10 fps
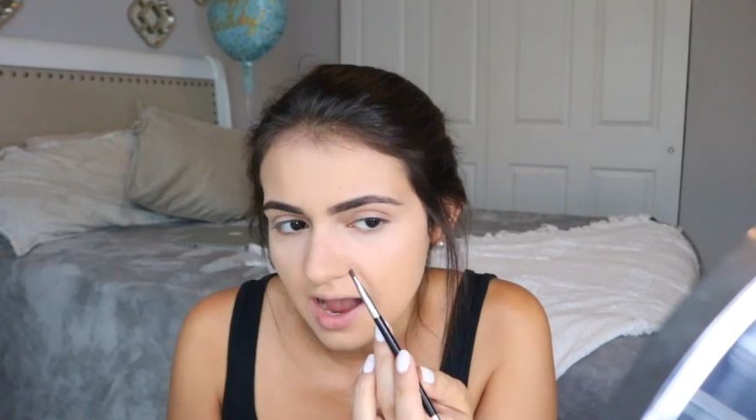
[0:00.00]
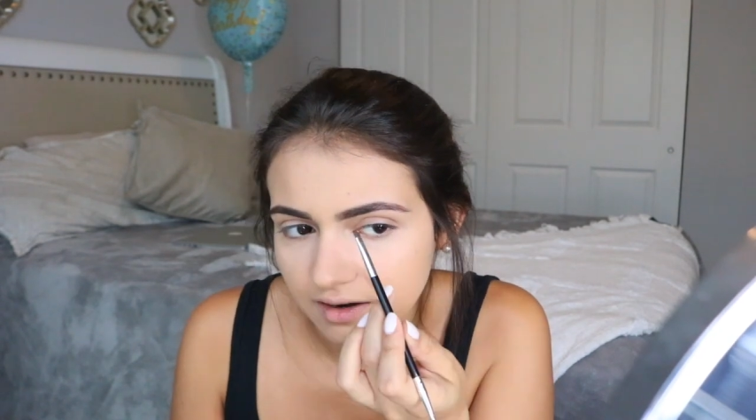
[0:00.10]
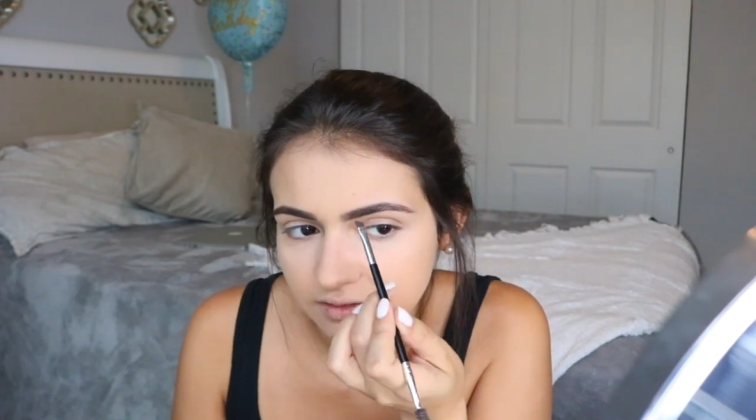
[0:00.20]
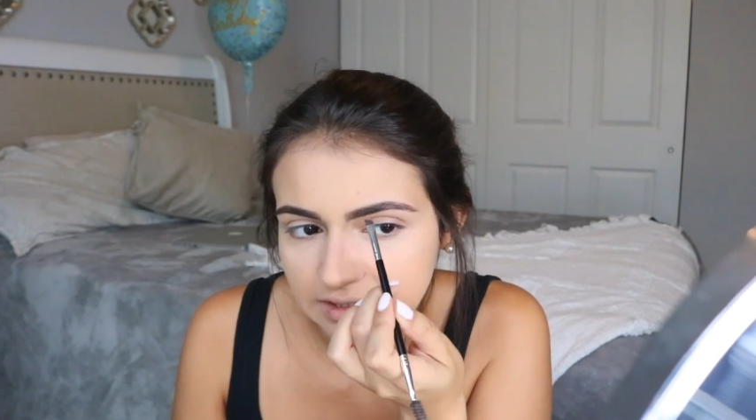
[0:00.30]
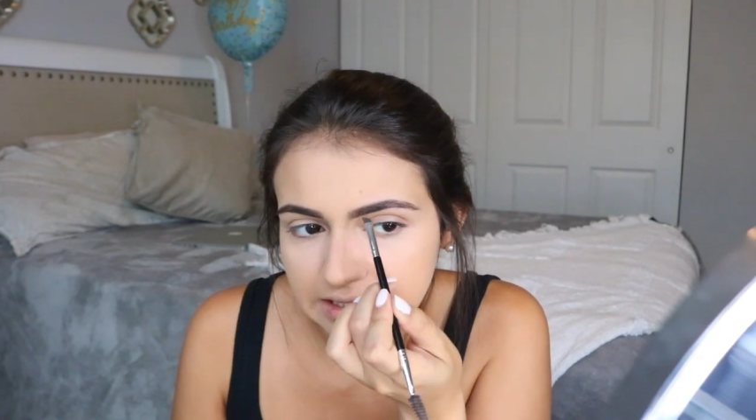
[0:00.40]

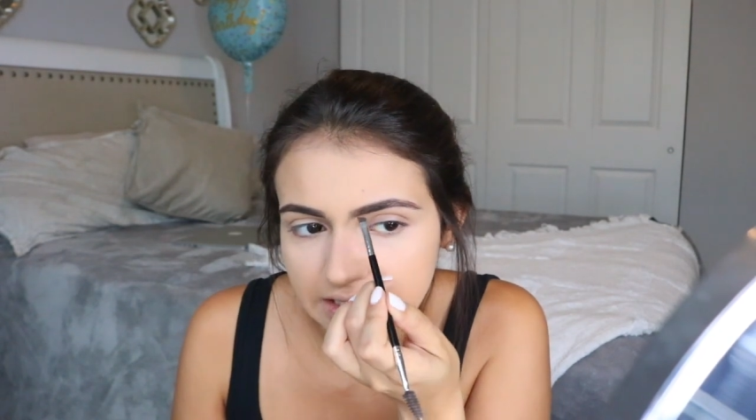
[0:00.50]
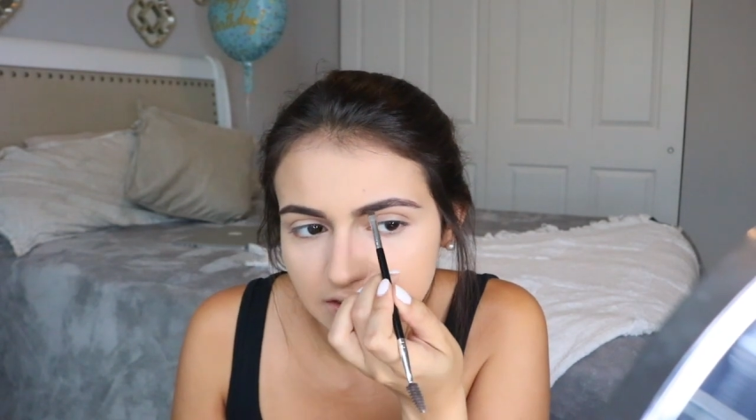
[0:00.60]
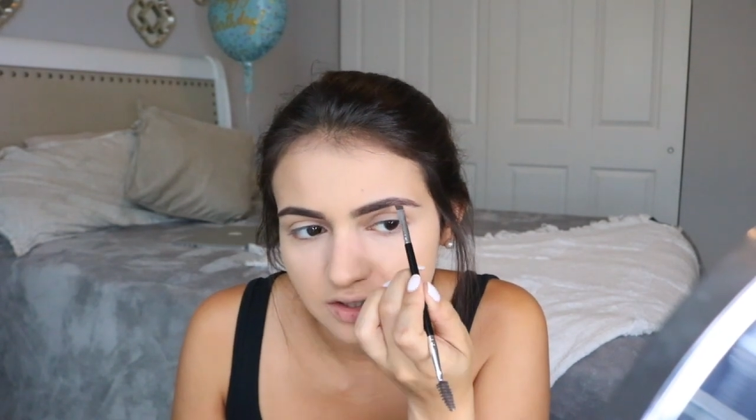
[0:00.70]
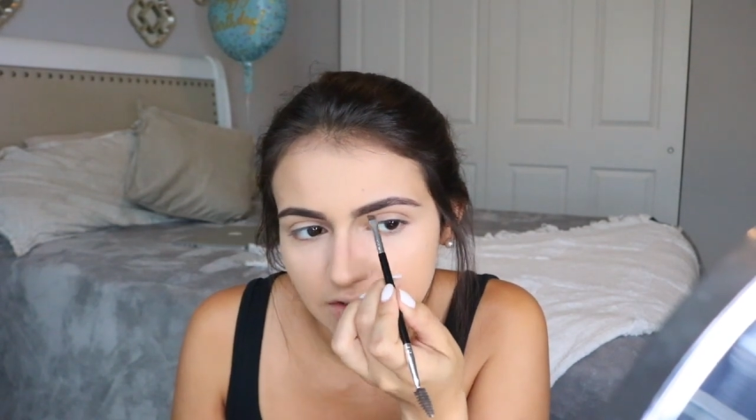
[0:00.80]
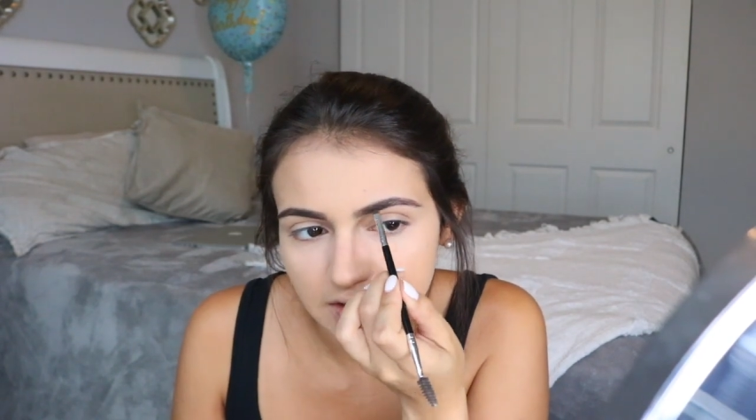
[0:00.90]
I really
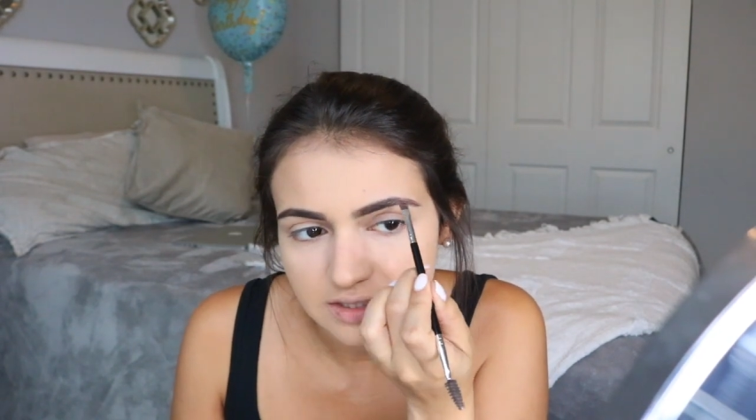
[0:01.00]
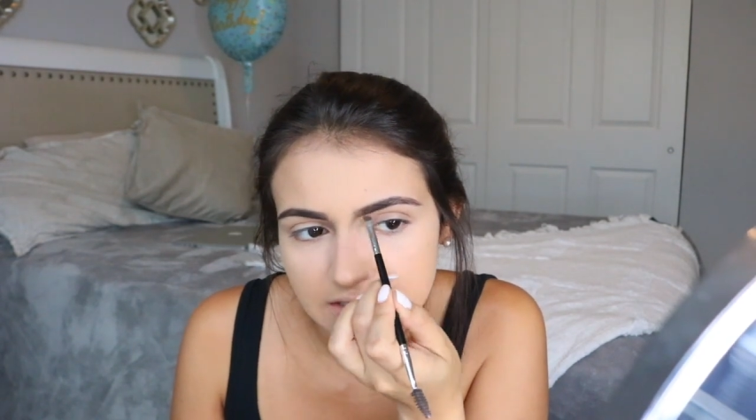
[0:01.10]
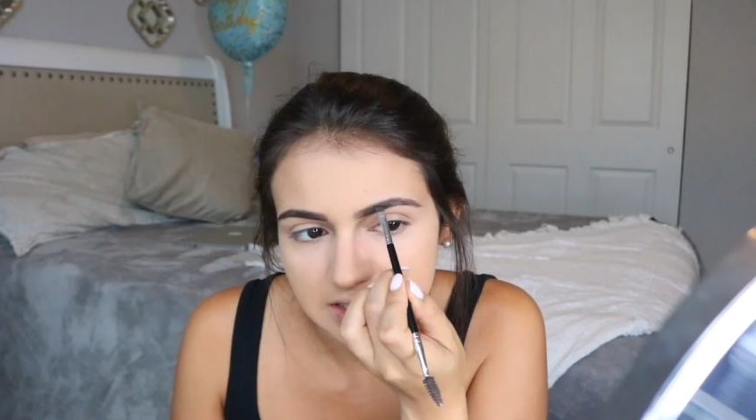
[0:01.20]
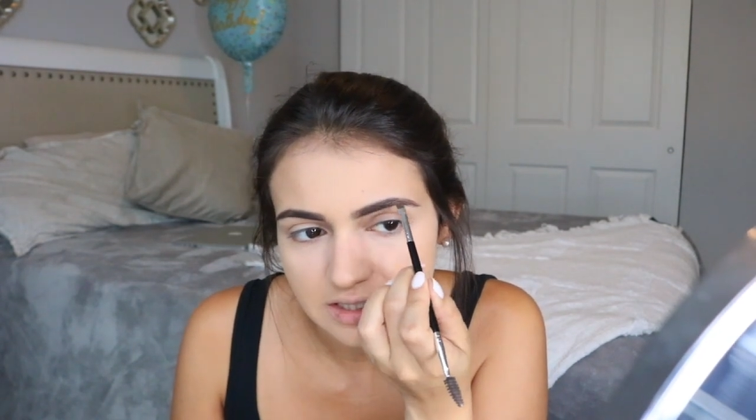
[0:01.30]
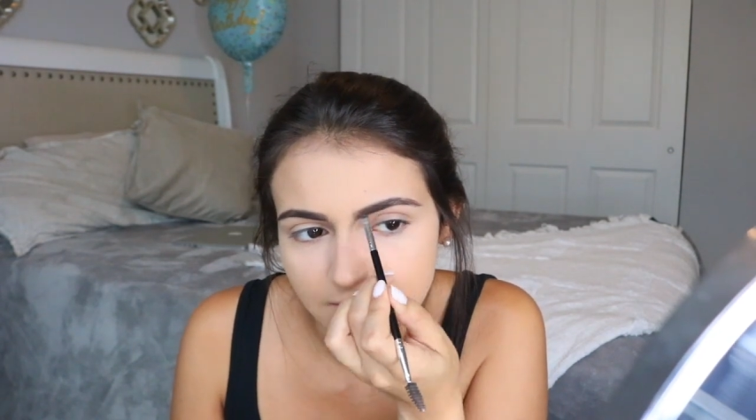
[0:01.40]
like the girl that
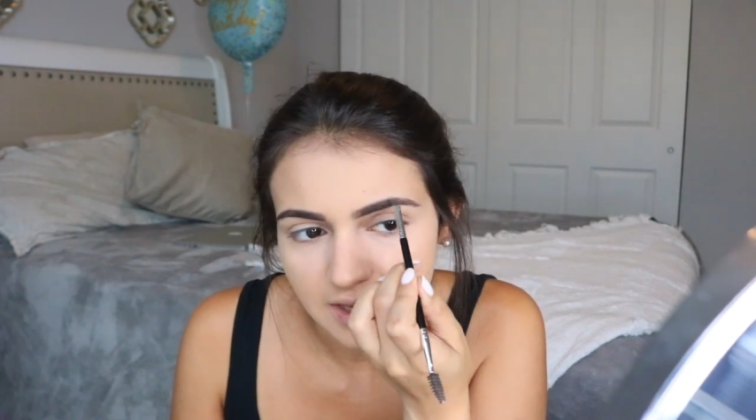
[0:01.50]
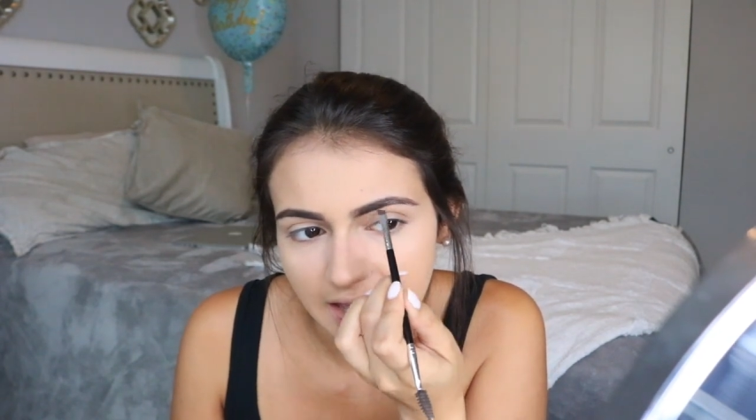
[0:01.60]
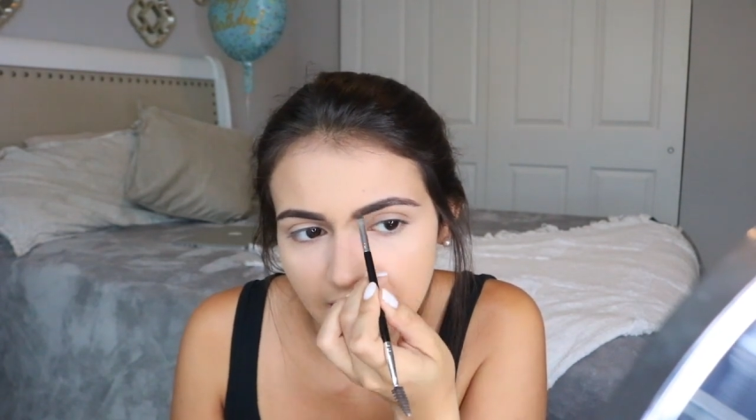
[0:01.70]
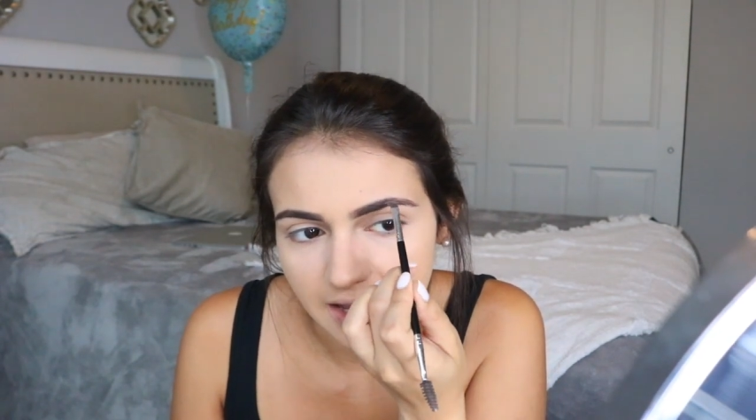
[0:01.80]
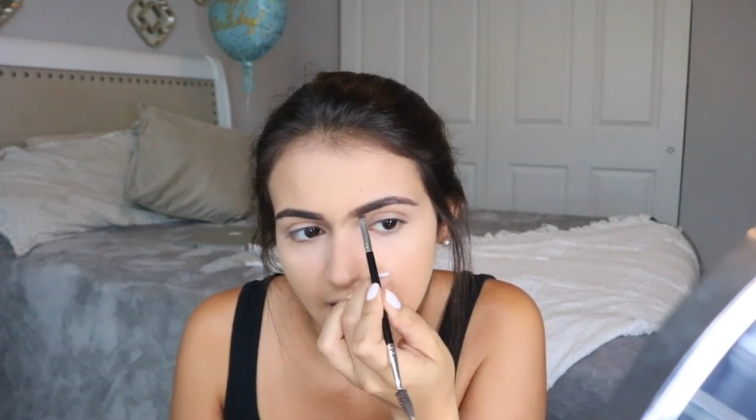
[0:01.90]
looks like Kim
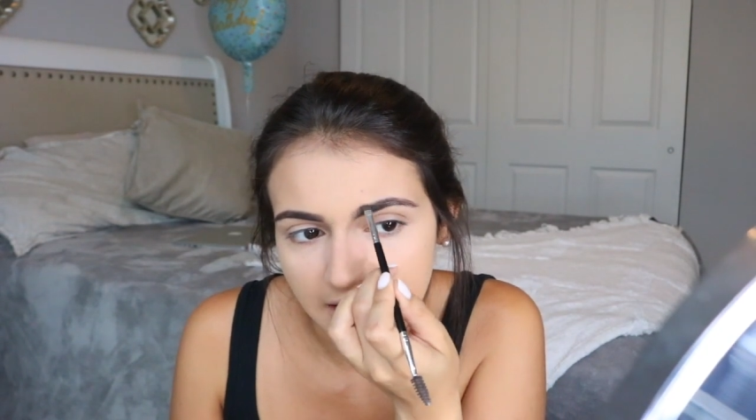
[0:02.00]
K.